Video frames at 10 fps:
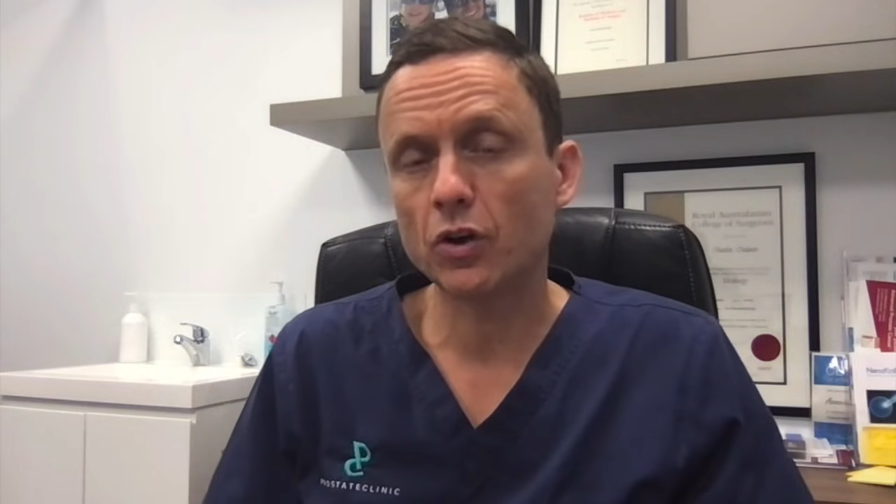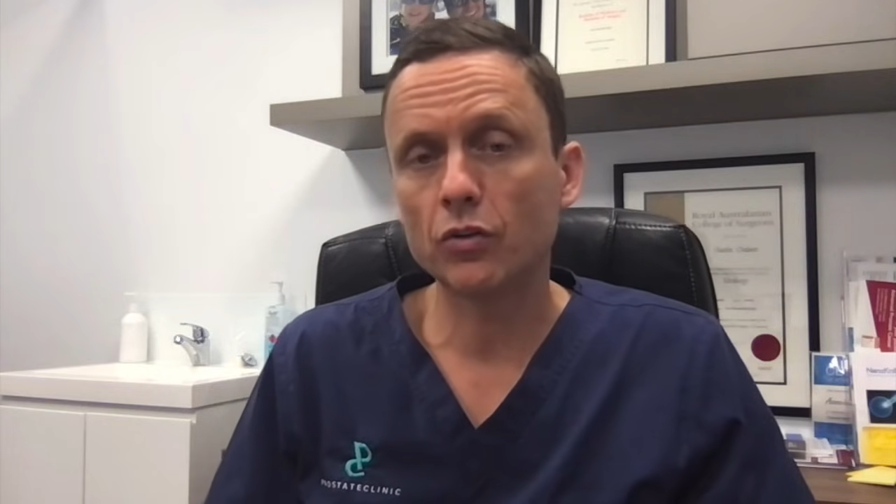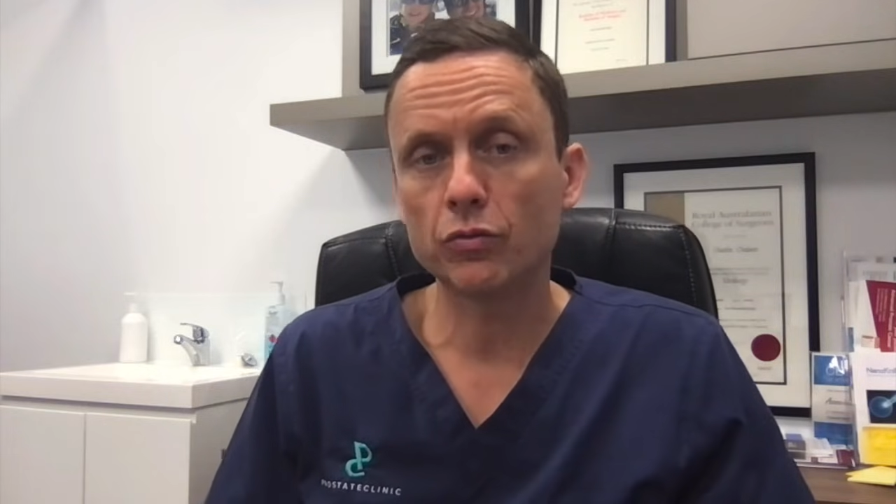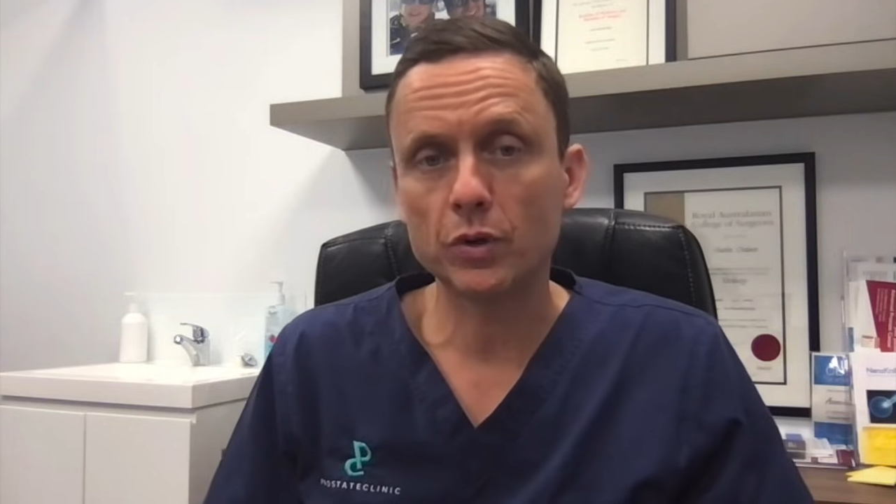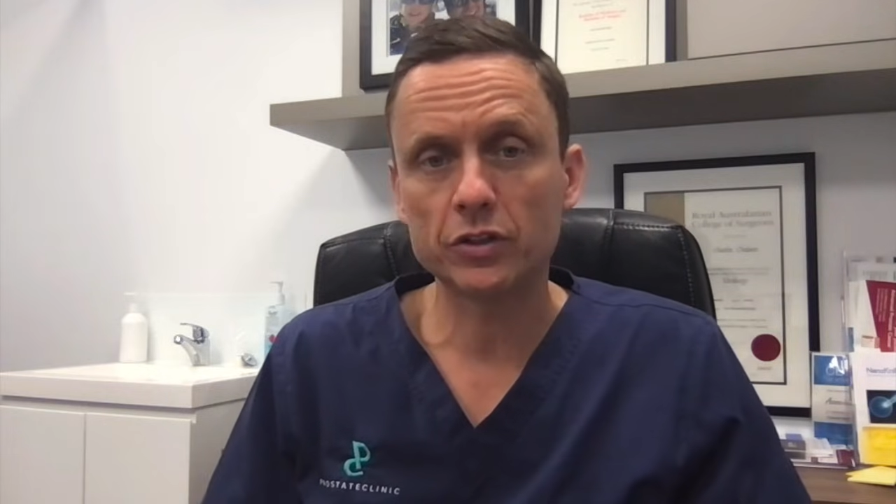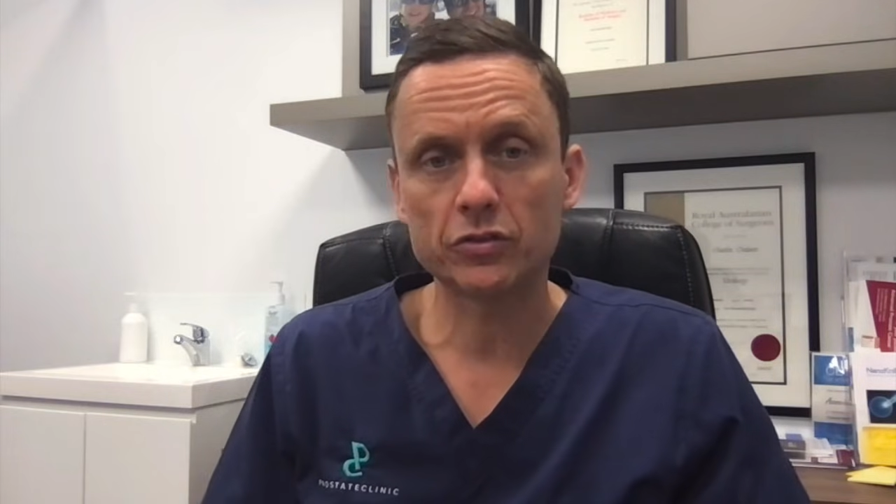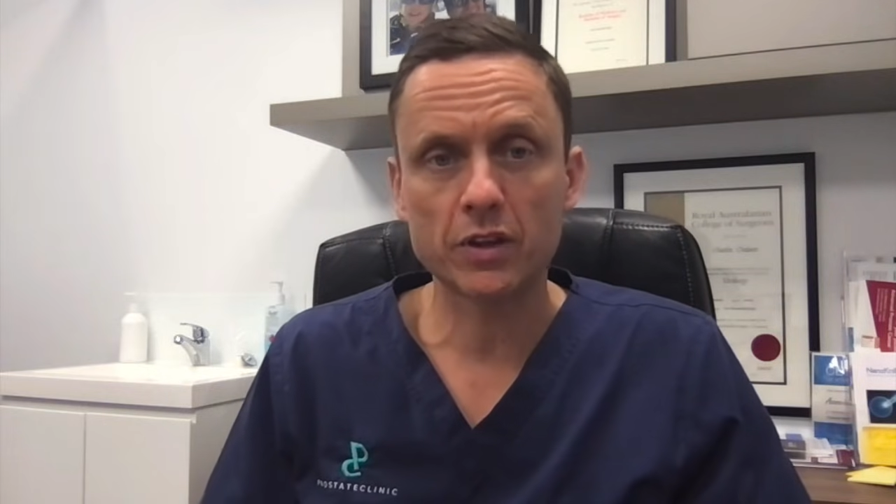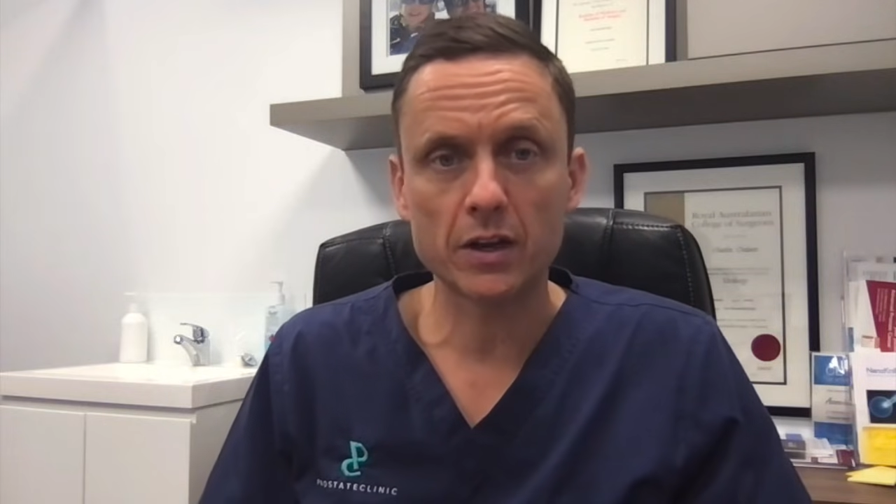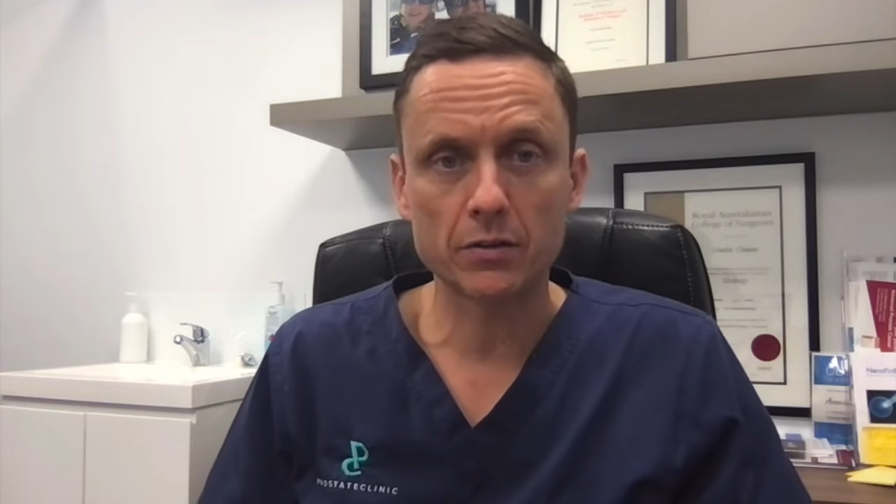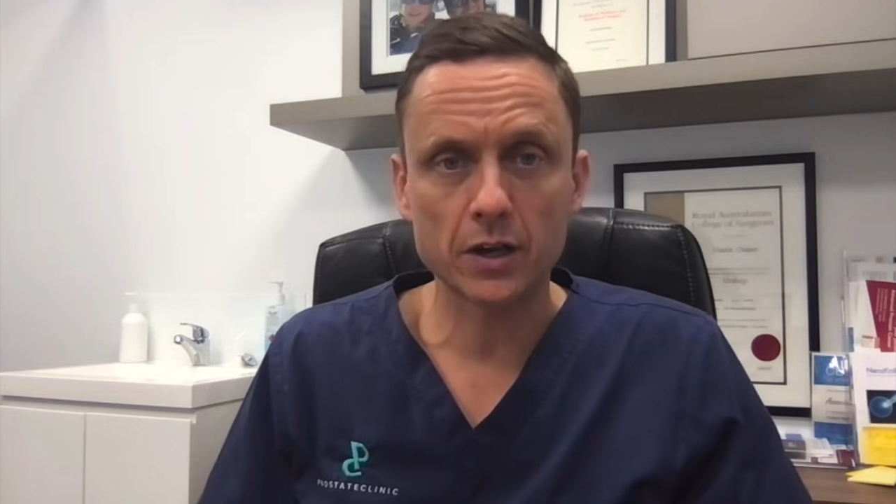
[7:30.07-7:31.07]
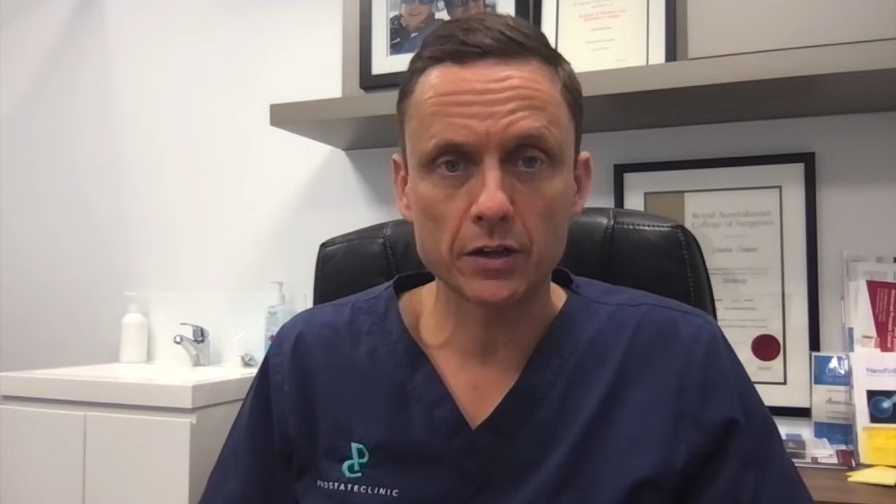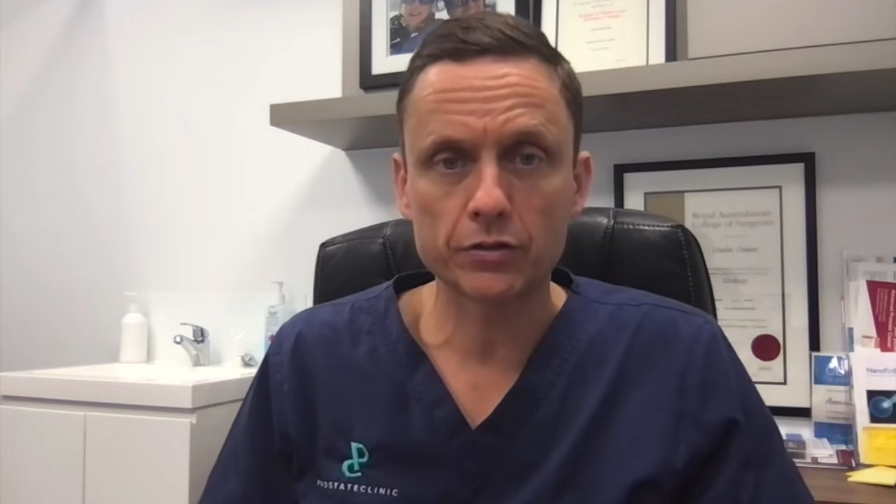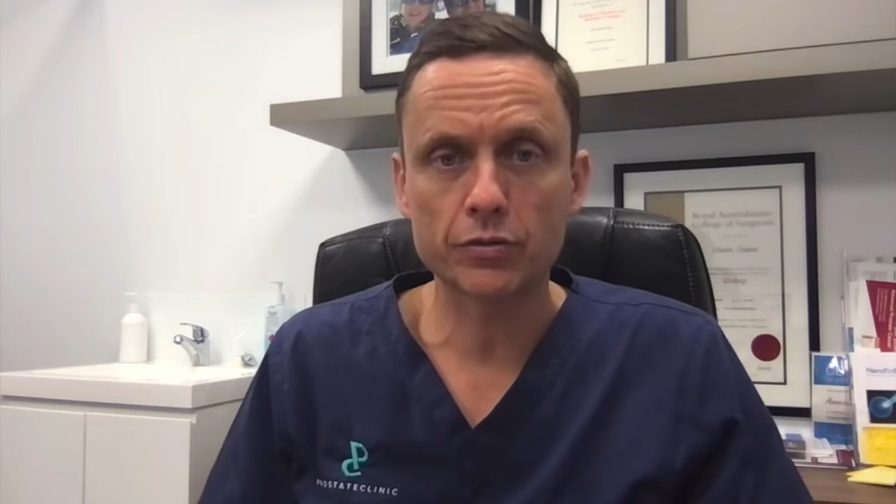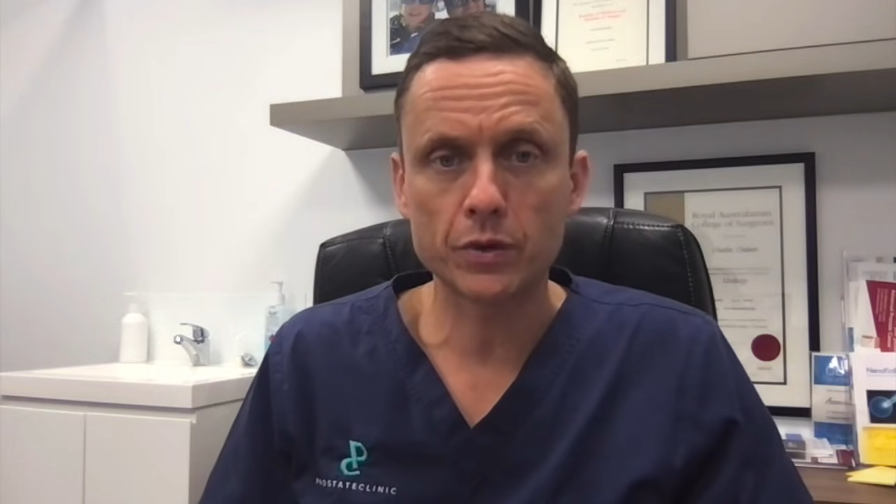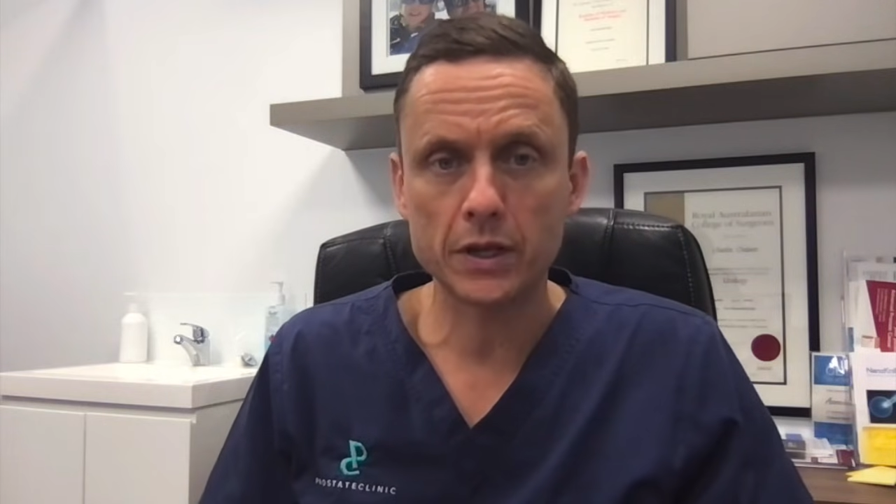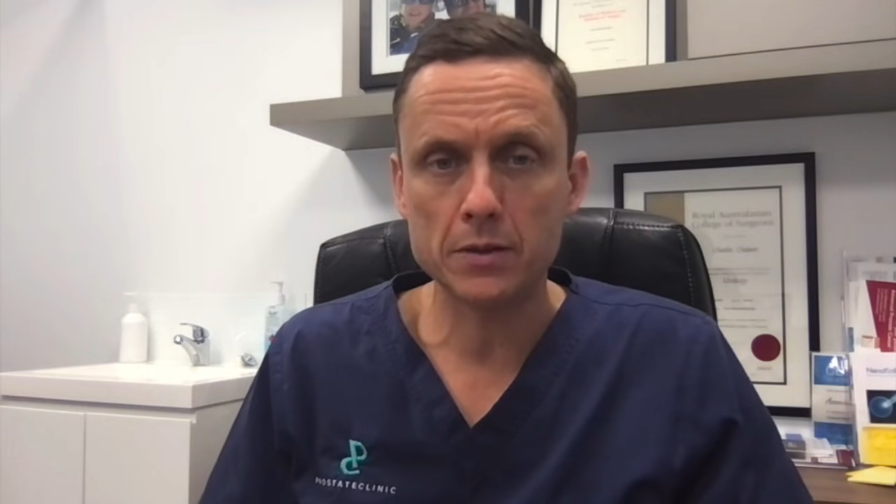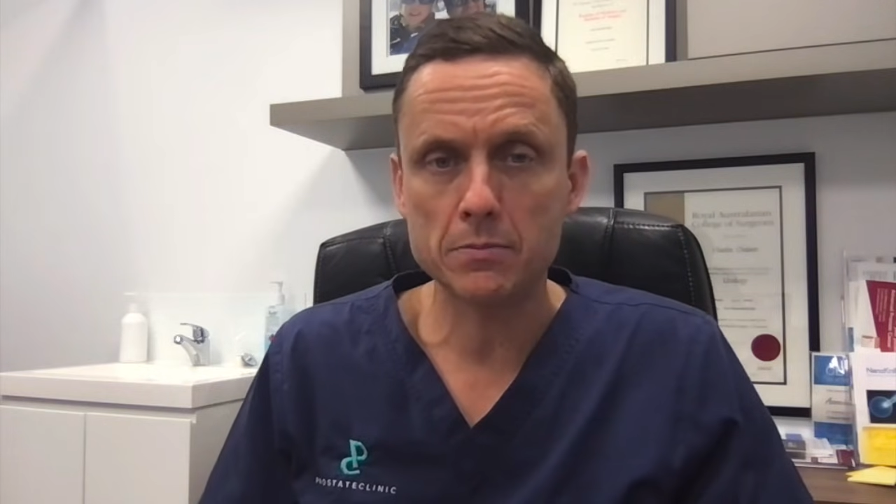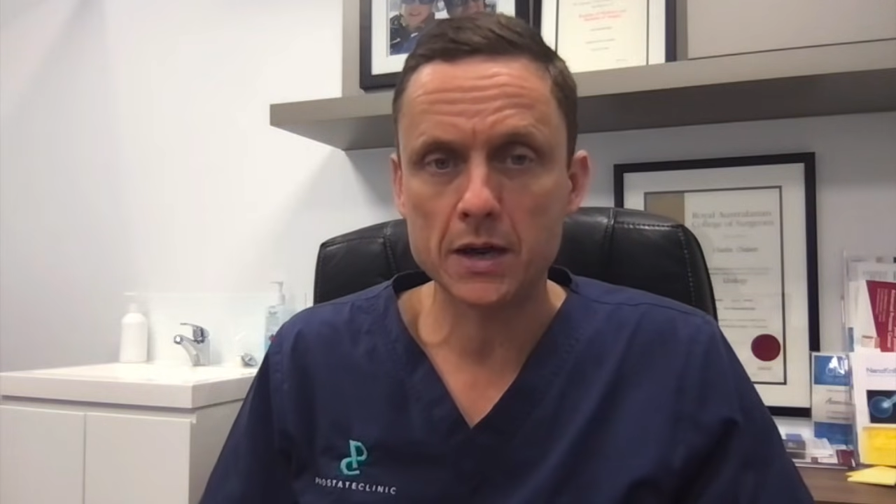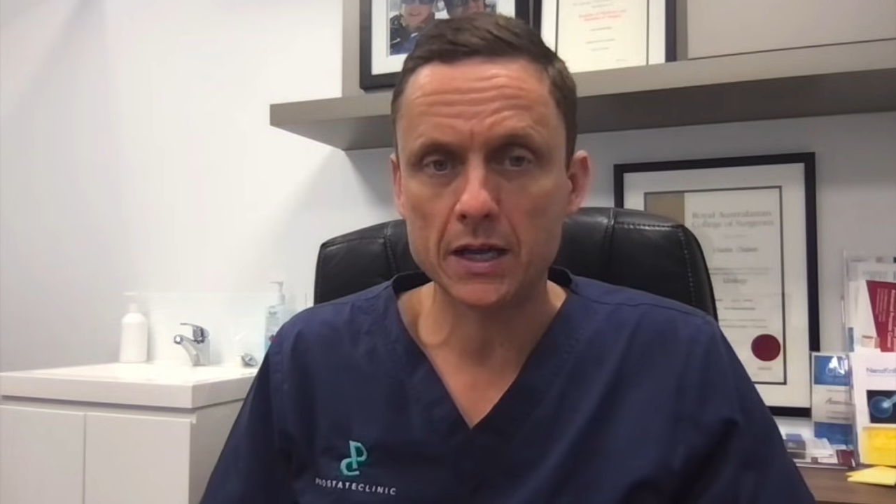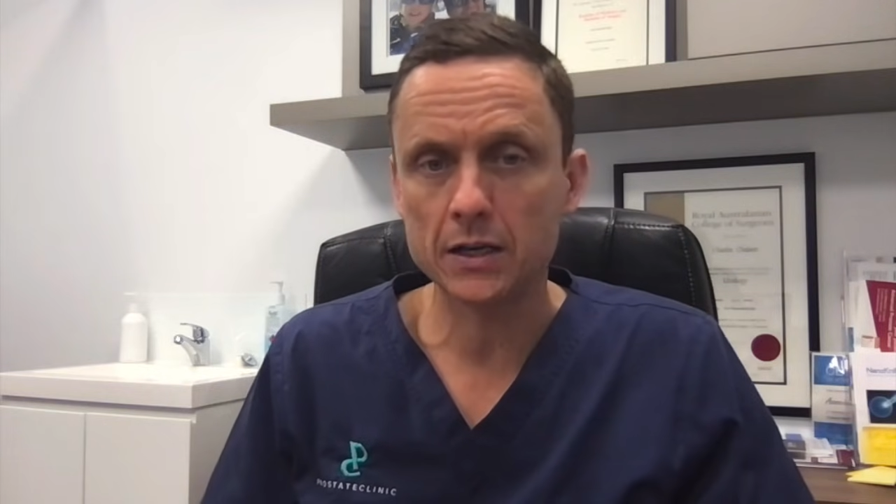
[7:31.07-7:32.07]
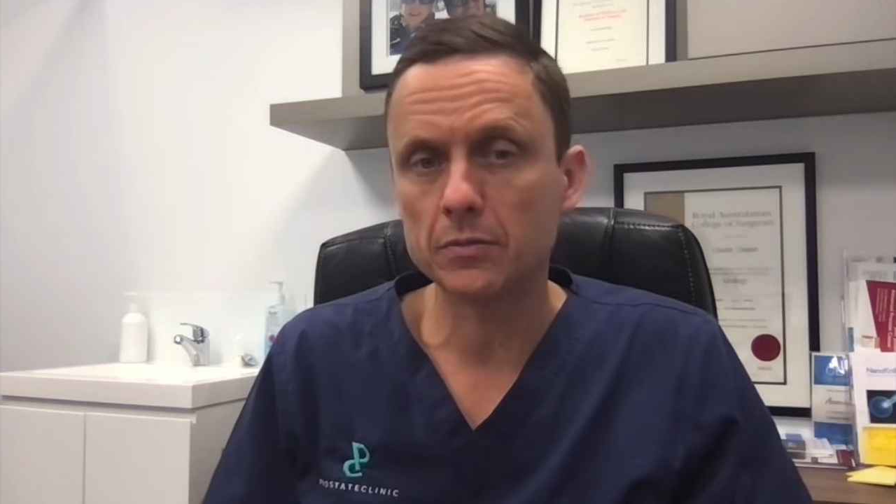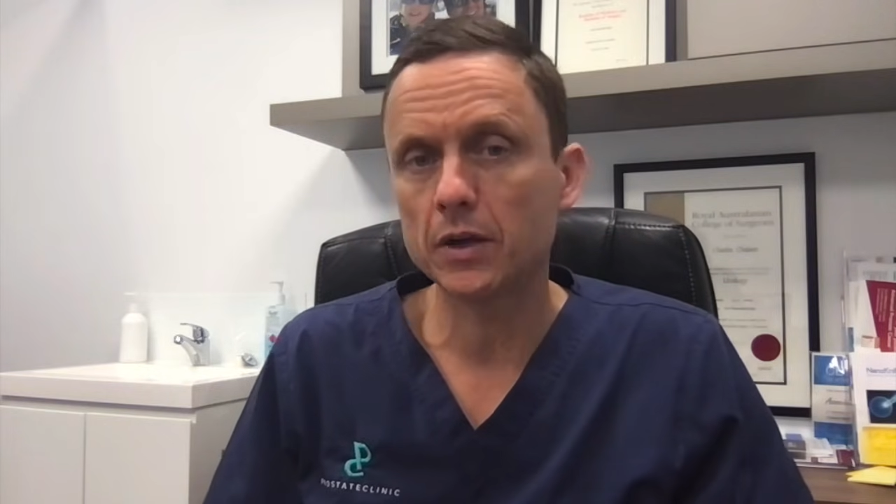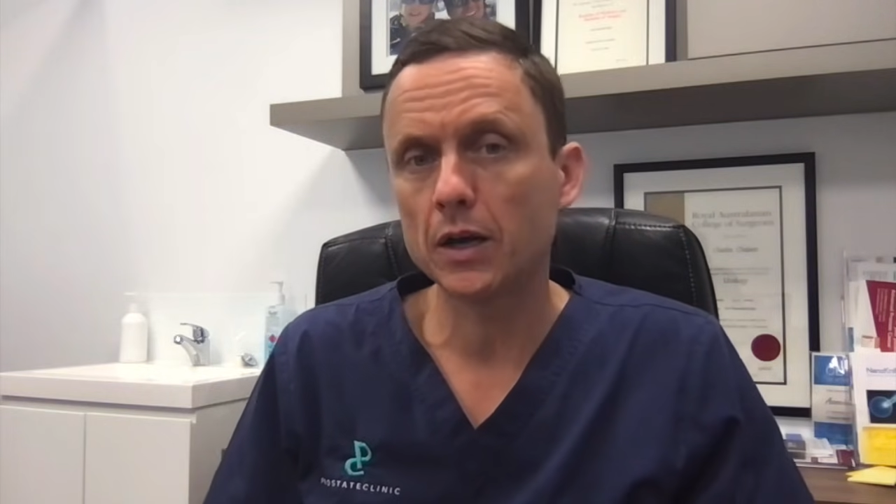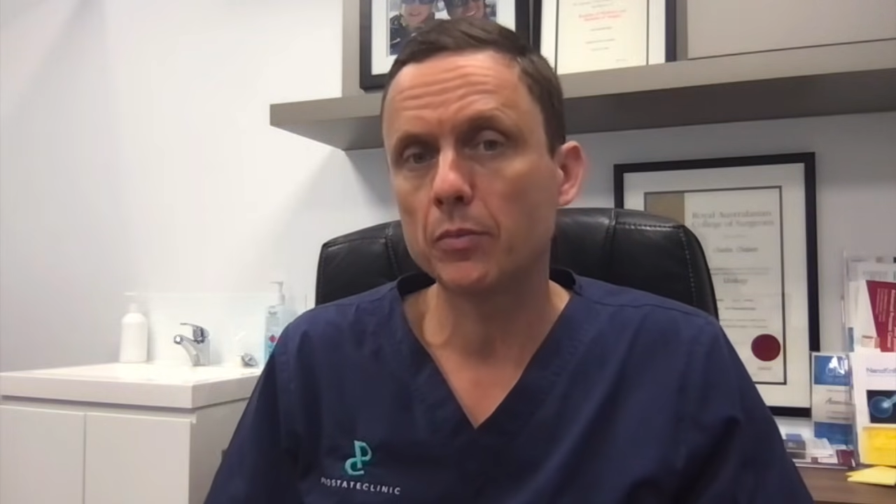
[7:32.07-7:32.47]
of which there are three main